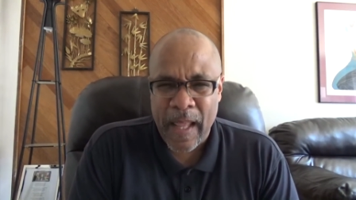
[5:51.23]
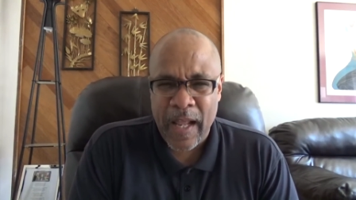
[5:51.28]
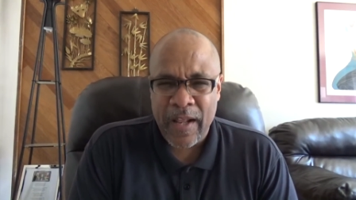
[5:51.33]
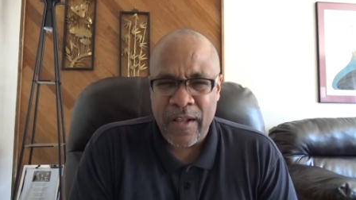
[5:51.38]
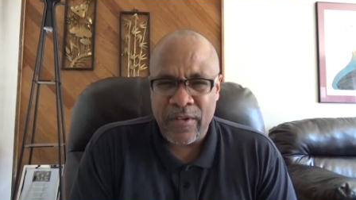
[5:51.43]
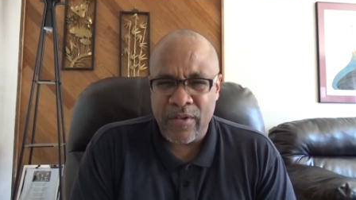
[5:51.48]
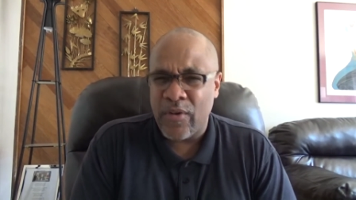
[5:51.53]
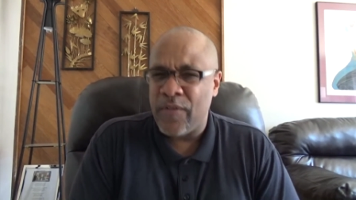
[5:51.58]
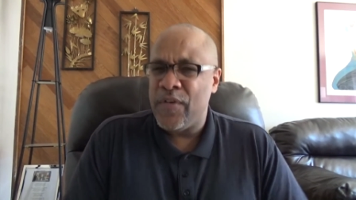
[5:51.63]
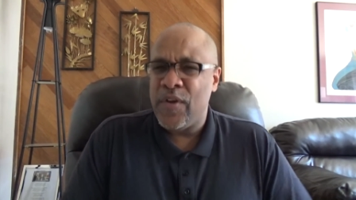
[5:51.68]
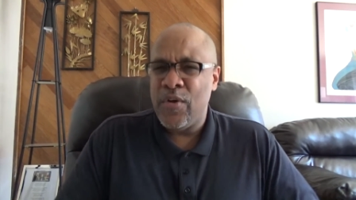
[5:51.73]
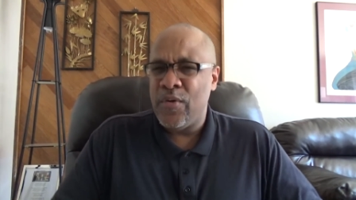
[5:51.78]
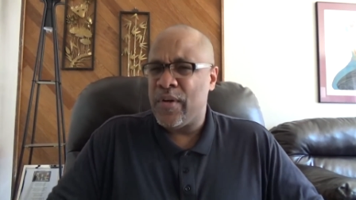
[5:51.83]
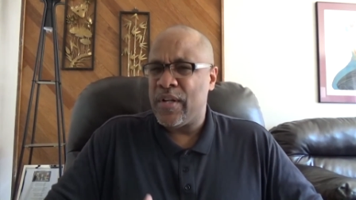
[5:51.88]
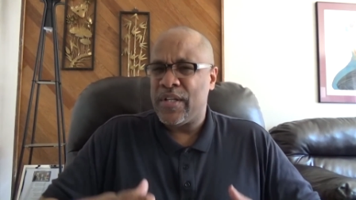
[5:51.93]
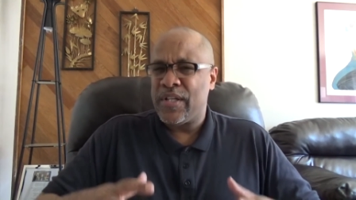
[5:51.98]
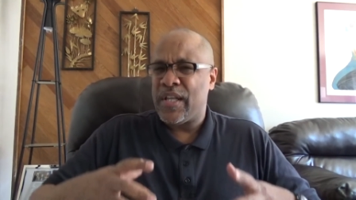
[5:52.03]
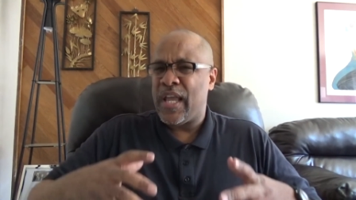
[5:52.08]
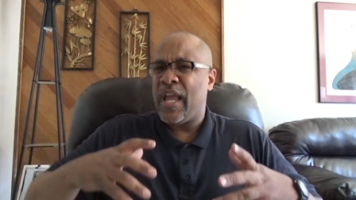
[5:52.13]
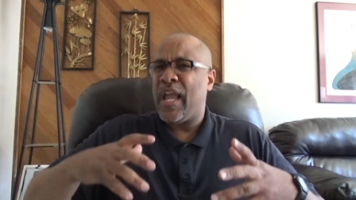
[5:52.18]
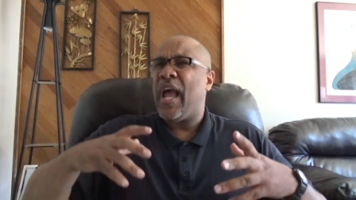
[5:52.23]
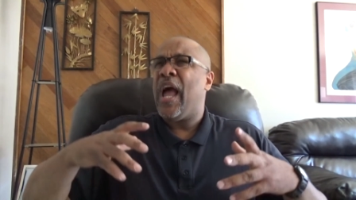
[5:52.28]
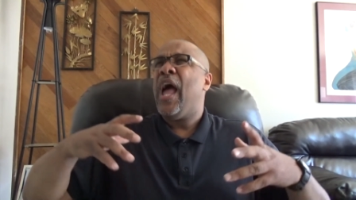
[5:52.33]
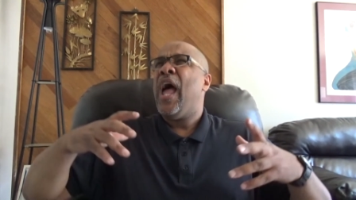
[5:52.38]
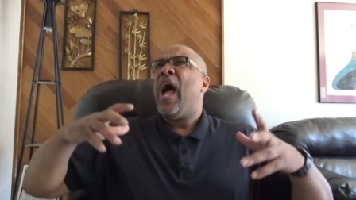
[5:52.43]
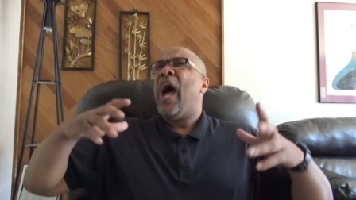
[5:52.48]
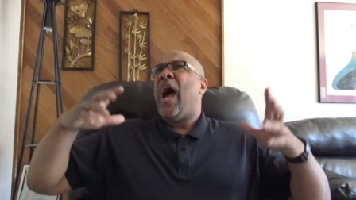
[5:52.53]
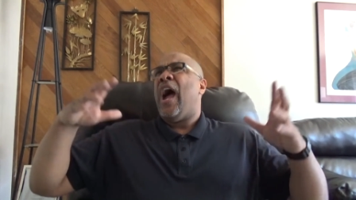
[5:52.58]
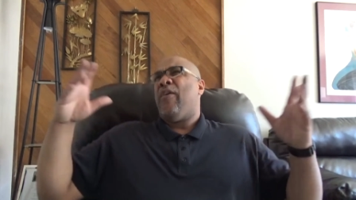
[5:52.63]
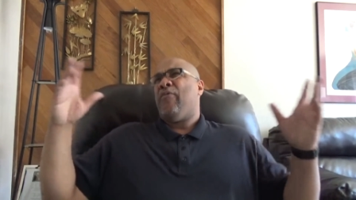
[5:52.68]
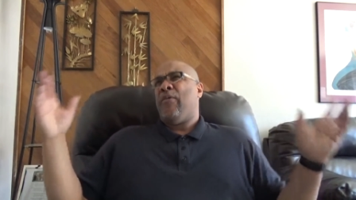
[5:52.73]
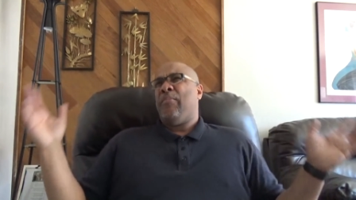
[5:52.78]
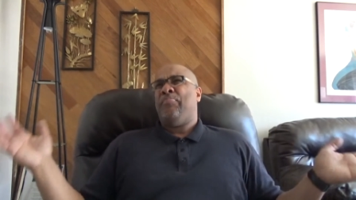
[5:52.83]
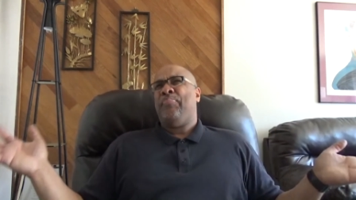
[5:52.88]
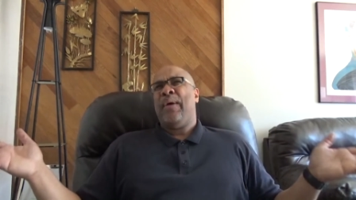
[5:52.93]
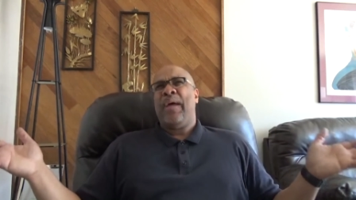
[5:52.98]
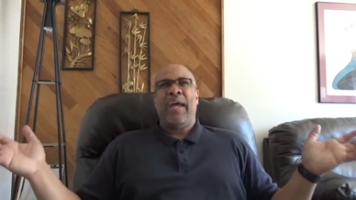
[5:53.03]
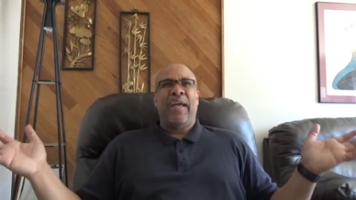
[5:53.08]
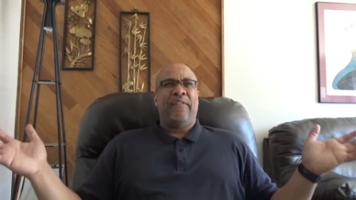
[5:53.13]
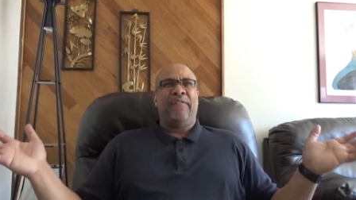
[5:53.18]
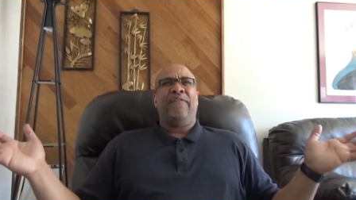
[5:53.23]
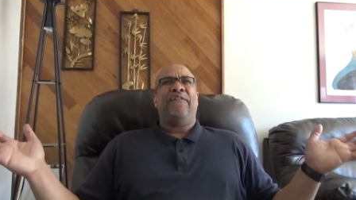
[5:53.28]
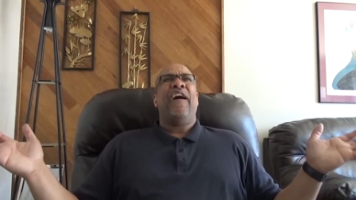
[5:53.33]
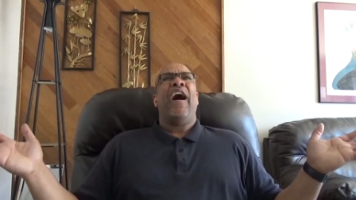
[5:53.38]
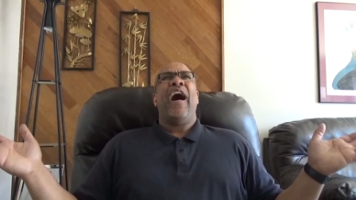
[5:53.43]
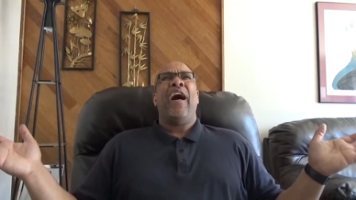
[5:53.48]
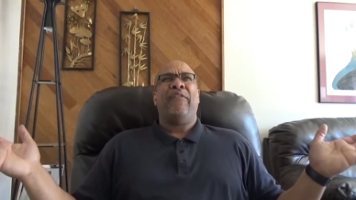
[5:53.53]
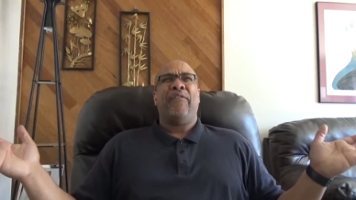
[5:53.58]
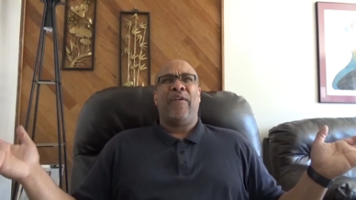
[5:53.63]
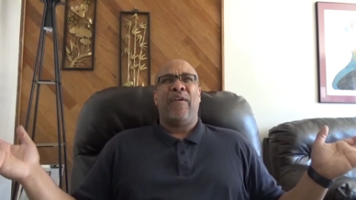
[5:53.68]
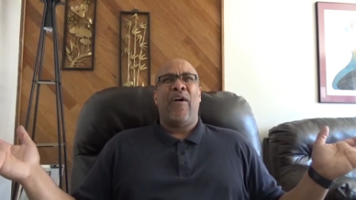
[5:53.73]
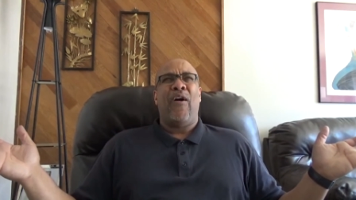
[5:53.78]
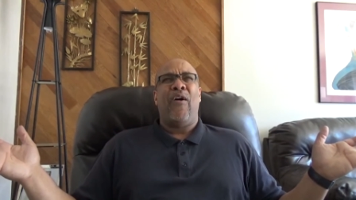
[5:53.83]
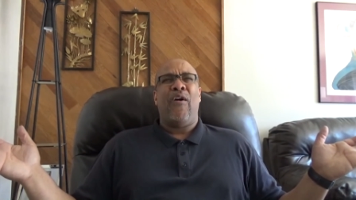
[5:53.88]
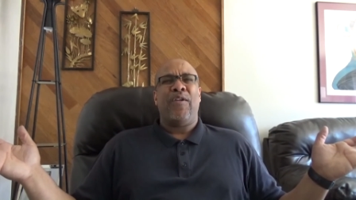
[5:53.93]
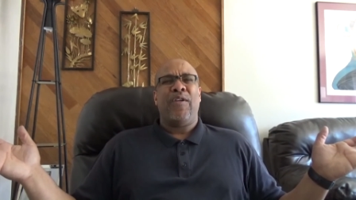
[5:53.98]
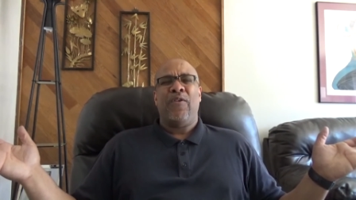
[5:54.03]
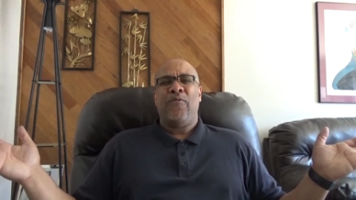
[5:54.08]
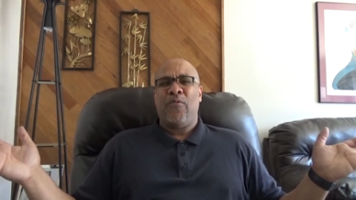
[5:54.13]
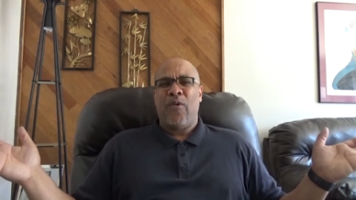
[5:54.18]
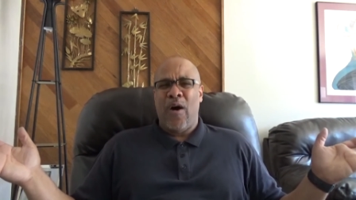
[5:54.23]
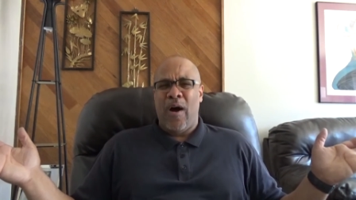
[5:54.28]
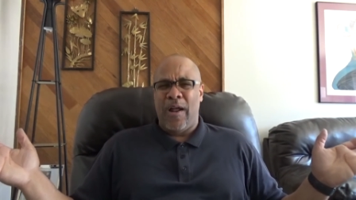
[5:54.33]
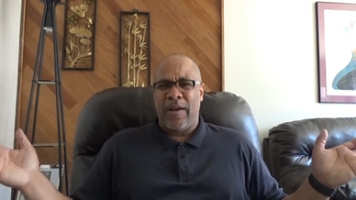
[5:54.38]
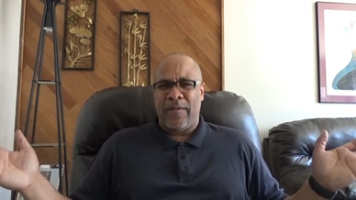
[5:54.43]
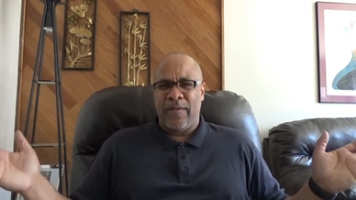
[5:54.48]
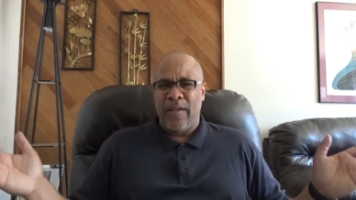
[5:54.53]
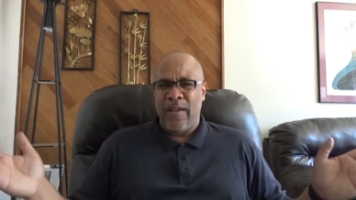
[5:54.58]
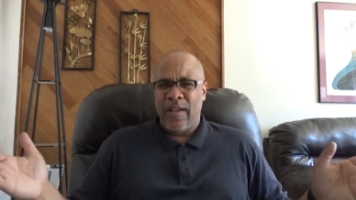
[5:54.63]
So if you could say, I repent, Father, all you want.